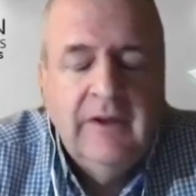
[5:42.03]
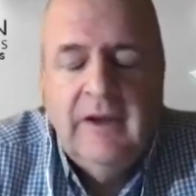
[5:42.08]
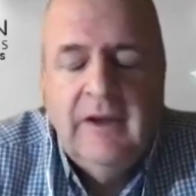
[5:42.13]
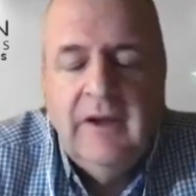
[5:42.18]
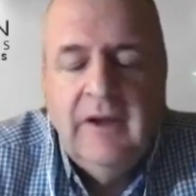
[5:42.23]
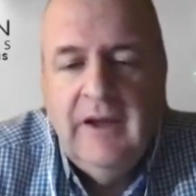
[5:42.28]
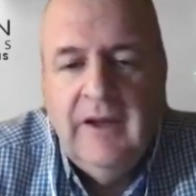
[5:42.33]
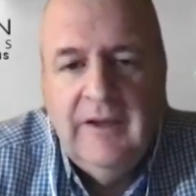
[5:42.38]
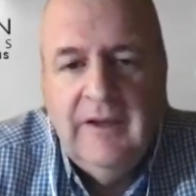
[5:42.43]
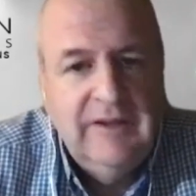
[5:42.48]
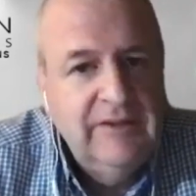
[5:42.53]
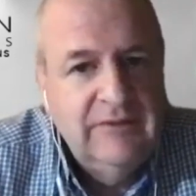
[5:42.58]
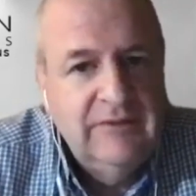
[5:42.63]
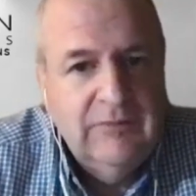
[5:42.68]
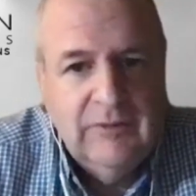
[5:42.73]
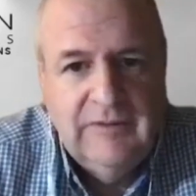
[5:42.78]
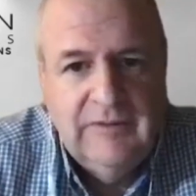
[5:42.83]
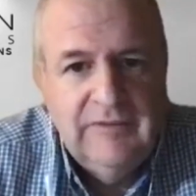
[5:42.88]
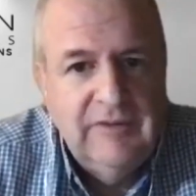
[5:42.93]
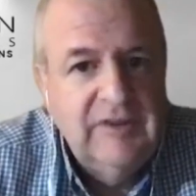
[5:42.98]
Okay. Uh, he's
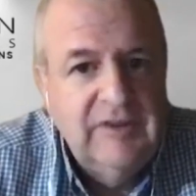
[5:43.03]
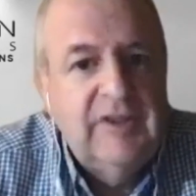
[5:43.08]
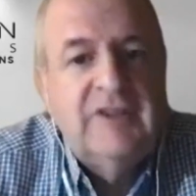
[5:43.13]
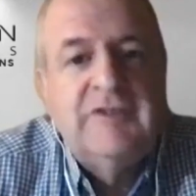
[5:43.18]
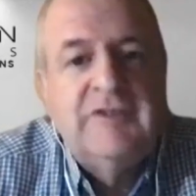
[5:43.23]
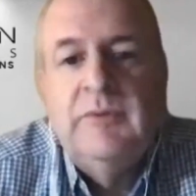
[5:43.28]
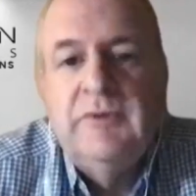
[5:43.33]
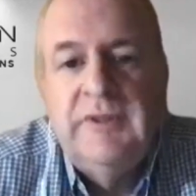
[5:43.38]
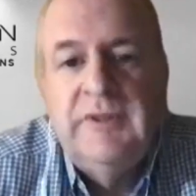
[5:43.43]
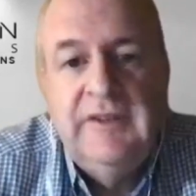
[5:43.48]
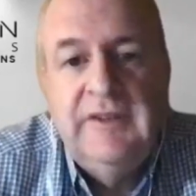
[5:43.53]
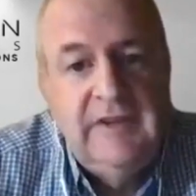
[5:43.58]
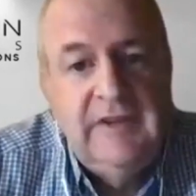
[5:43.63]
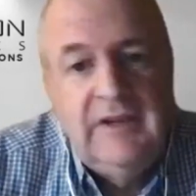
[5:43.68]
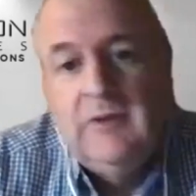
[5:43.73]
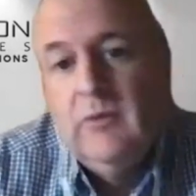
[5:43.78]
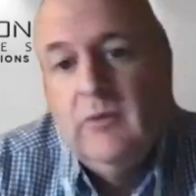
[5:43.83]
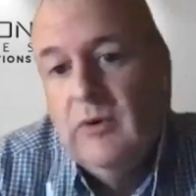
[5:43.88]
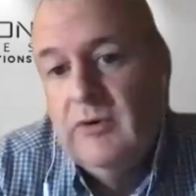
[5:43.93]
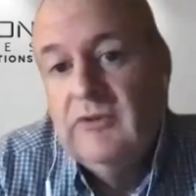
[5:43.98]
one of his expertise.
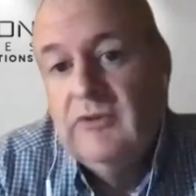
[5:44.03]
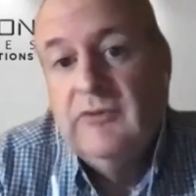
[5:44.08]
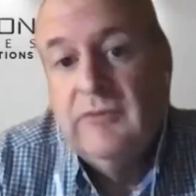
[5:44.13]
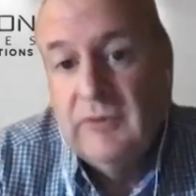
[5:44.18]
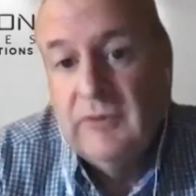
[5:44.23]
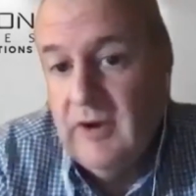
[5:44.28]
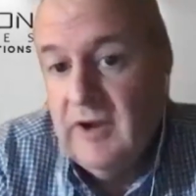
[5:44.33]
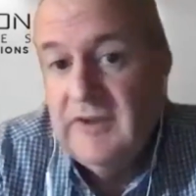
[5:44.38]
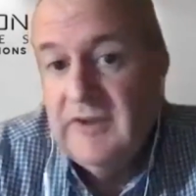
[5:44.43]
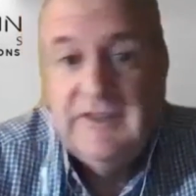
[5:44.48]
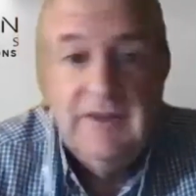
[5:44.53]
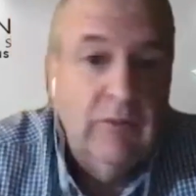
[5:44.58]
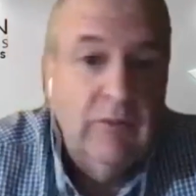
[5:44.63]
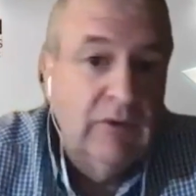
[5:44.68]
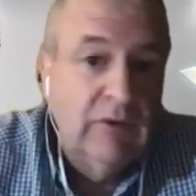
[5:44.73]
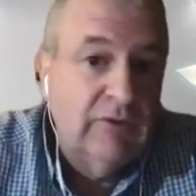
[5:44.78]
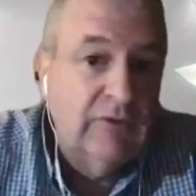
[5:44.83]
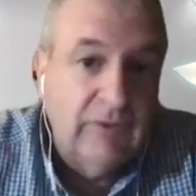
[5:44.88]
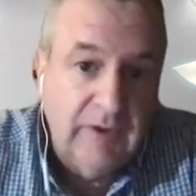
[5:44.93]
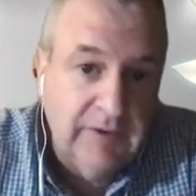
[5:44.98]
He works for us. He
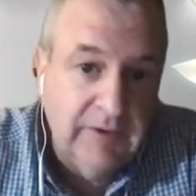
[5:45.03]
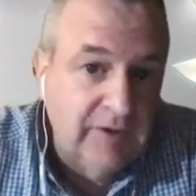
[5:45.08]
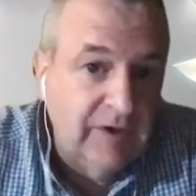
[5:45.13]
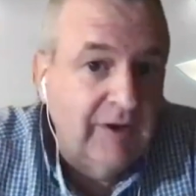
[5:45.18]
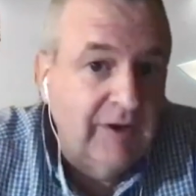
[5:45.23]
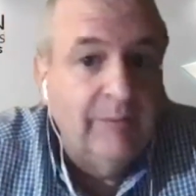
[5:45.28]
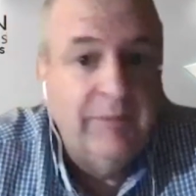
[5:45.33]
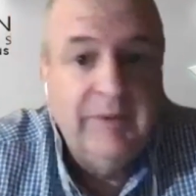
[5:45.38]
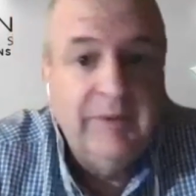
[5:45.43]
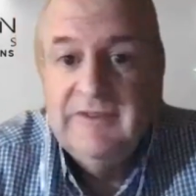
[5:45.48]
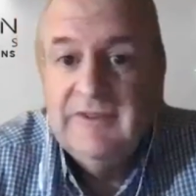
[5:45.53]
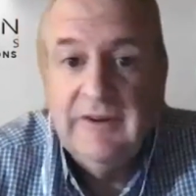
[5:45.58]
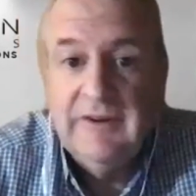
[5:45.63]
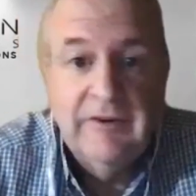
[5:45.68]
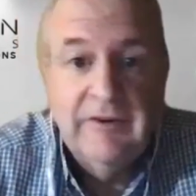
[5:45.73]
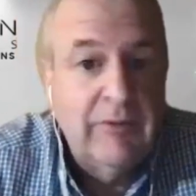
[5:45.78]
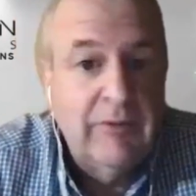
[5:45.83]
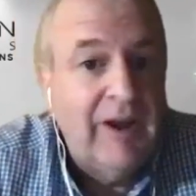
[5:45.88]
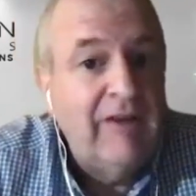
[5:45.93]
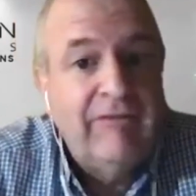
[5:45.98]
works for other companies that are
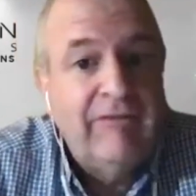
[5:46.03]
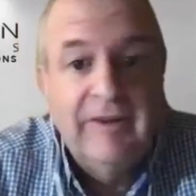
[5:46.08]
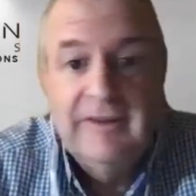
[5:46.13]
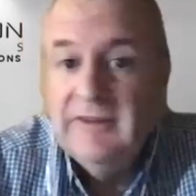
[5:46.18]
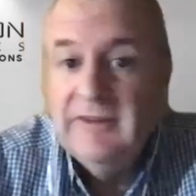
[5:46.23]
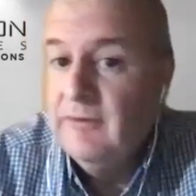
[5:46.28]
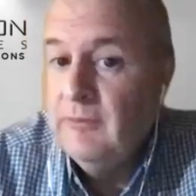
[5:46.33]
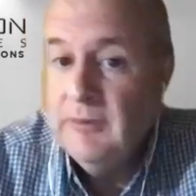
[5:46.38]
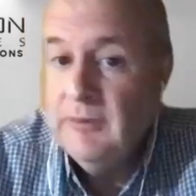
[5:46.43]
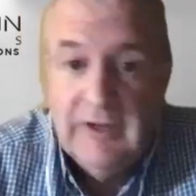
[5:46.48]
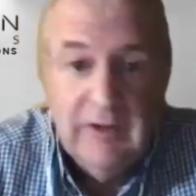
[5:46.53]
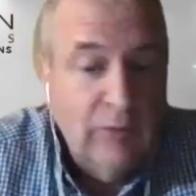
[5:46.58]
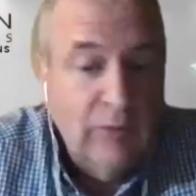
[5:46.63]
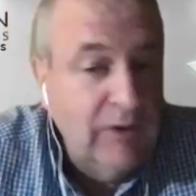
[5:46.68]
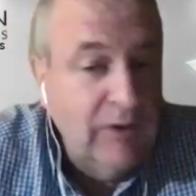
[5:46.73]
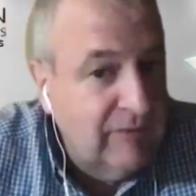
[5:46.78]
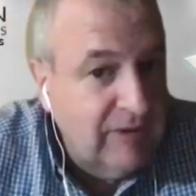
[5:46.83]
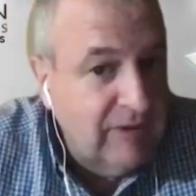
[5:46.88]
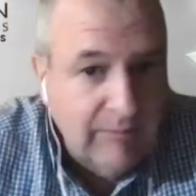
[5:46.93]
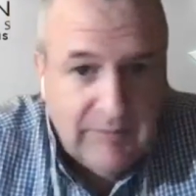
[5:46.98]
graphite or looking
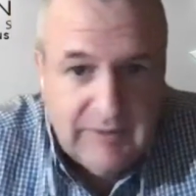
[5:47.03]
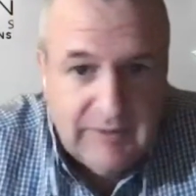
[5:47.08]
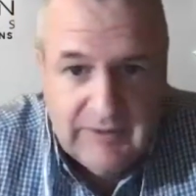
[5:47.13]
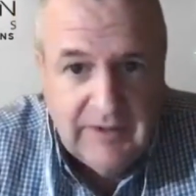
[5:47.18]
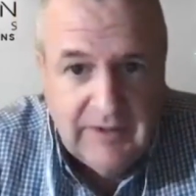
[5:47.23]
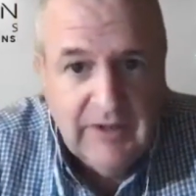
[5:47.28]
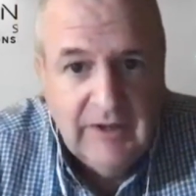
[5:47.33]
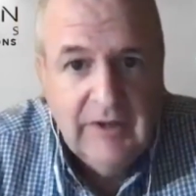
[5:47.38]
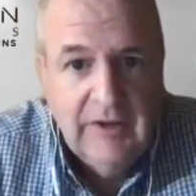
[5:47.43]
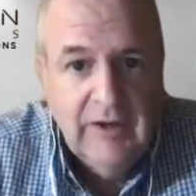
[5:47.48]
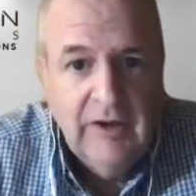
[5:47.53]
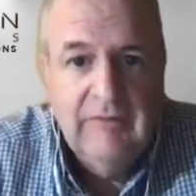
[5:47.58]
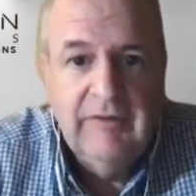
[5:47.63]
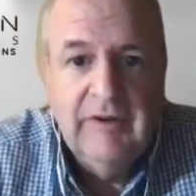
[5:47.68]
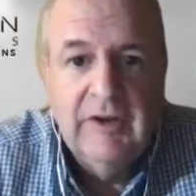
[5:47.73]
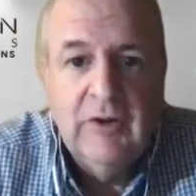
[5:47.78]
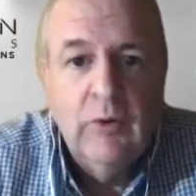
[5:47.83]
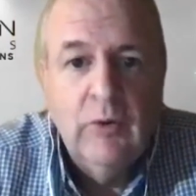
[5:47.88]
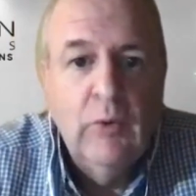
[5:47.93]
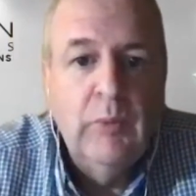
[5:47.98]
way of coming of
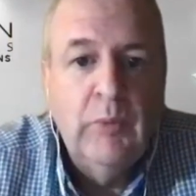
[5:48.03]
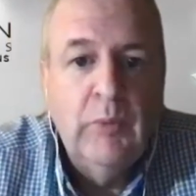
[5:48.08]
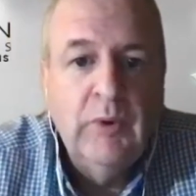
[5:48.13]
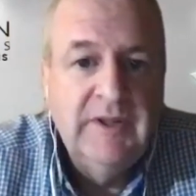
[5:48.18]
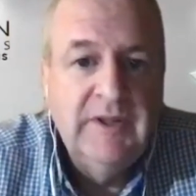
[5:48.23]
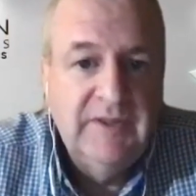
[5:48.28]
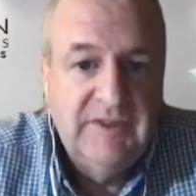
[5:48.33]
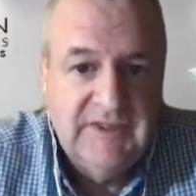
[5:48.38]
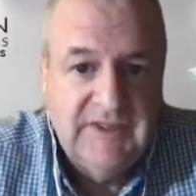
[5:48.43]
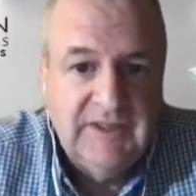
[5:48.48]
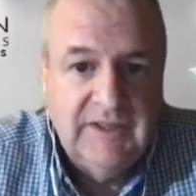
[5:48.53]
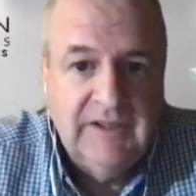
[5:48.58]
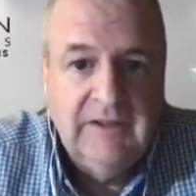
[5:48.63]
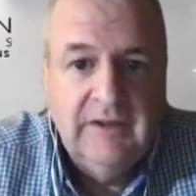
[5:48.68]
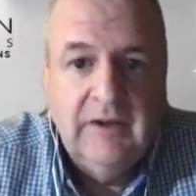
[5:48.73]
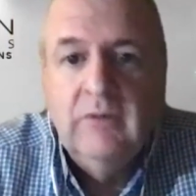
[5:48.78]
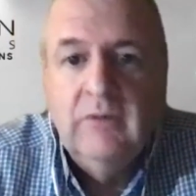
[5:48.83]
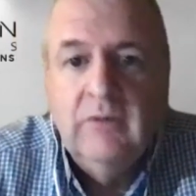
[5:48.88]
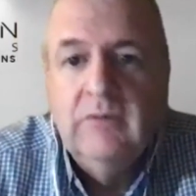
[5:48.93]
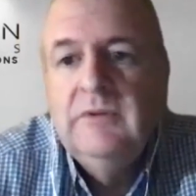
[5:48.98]
incorporating
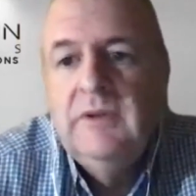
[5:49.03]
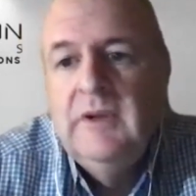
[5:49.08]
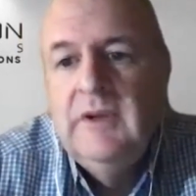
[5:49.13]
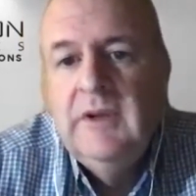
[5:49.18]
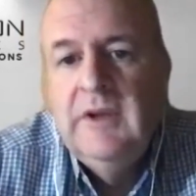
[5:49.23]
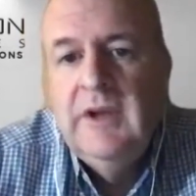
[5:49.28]
silicon.